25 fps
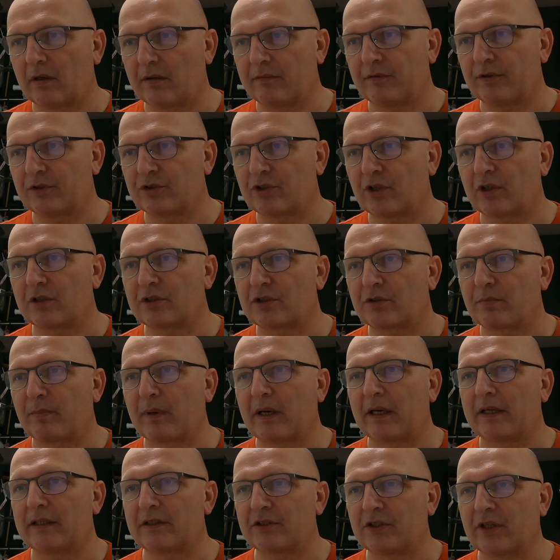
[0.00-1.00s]
the shots
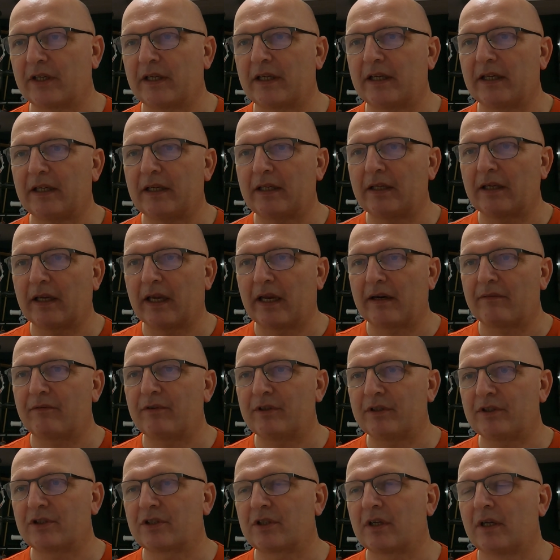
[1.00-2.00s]
by taking
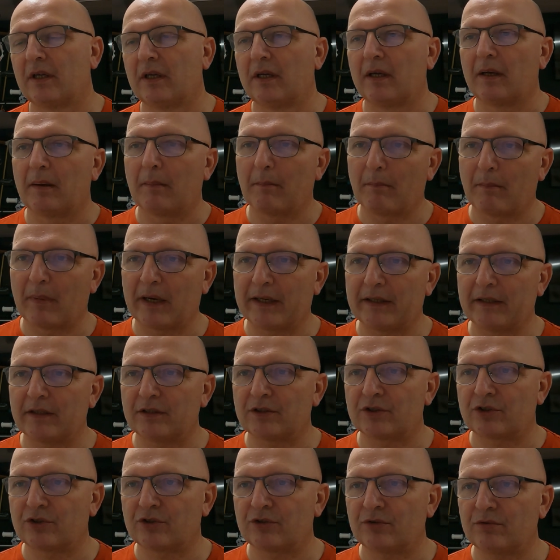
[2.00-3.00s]
average
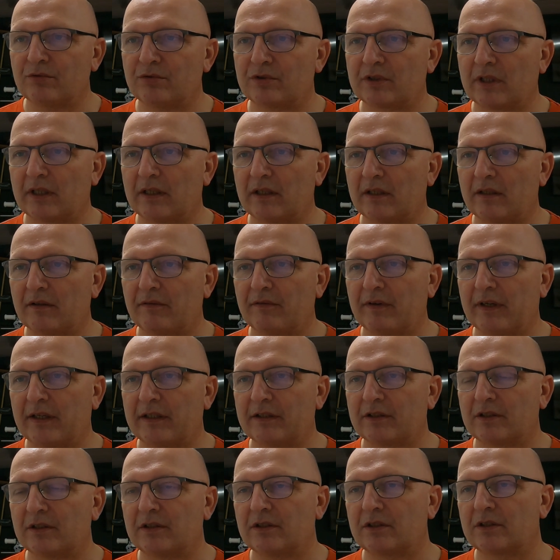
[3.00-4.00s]
minus 2 standard
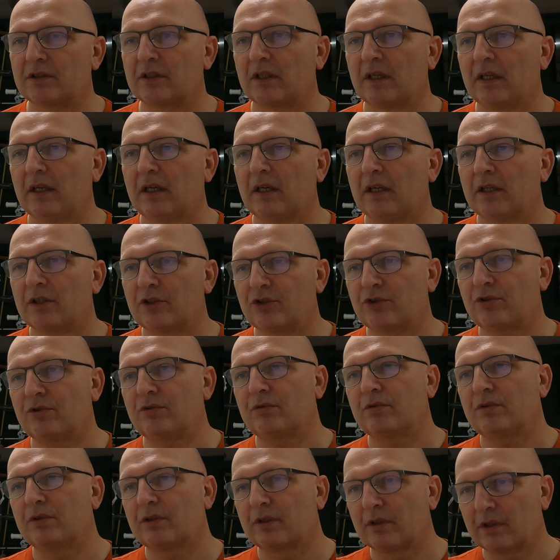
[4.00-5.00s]
deviations
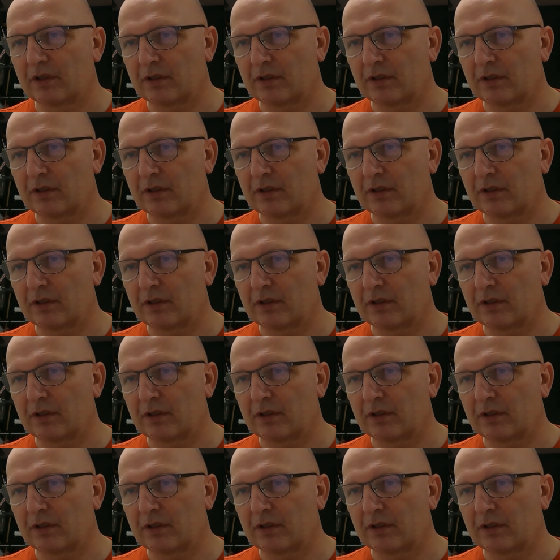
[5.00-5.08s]
to